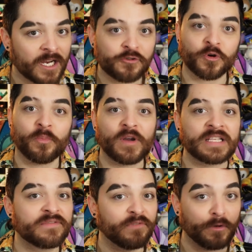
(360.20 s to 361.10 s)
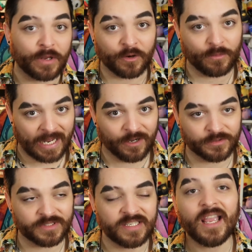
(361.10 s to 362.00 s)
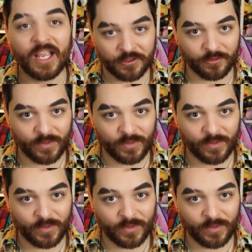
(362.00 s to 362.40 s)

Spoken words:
extra points floating around in the